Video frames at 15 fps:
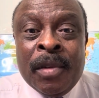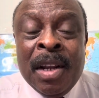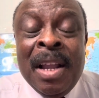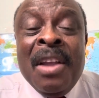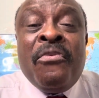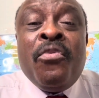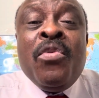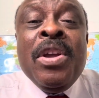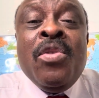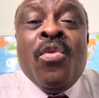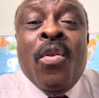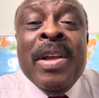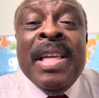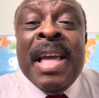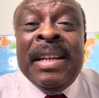If we
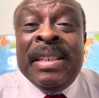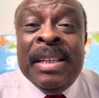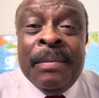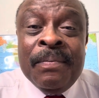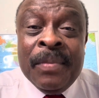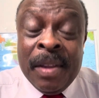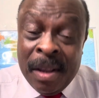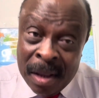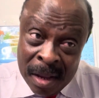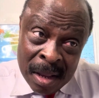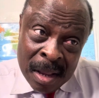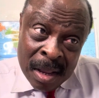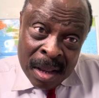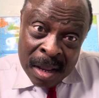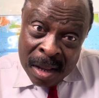don't get him,
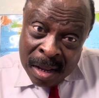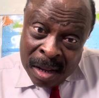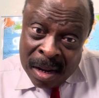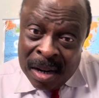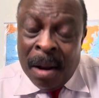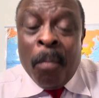the